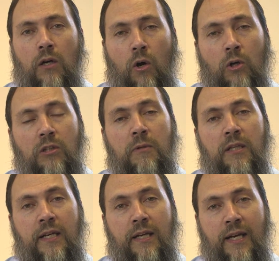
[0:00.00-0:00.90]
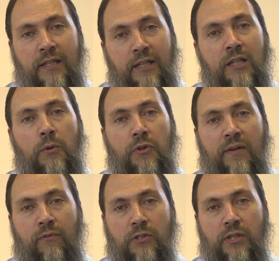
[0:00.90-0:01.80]
Ultimately, in dealing with
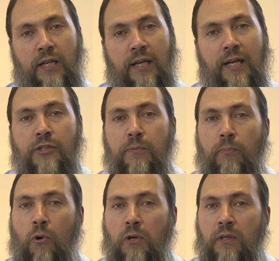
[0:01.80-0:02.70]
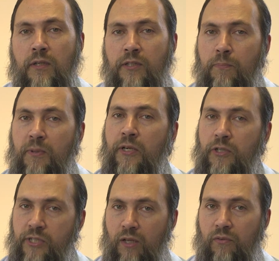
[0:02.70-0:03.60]
diversity, it's important to be
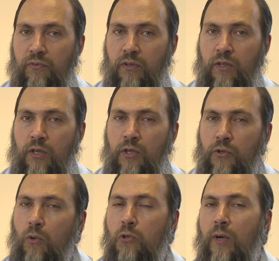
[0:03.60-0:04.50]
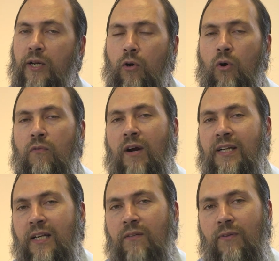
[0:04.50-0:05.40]
yourself. Don't try to
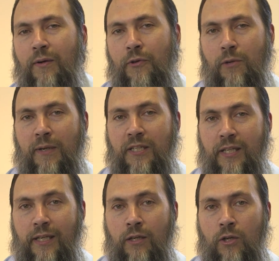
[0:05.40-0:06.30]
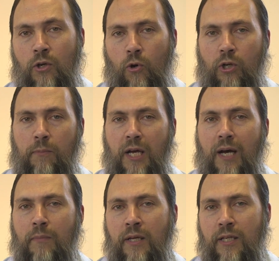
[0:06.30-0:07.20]
over-identify with your mentee or to
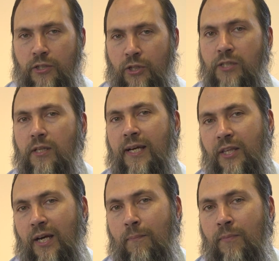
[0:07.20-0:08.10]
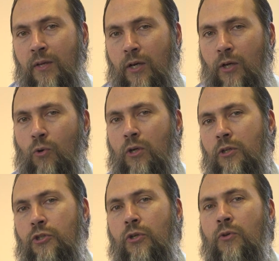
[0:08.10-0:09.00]
become just like them in order to
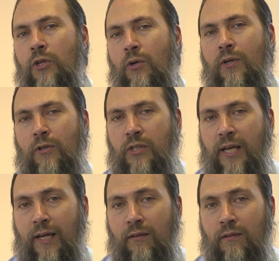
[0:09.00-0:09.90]
show that you understand.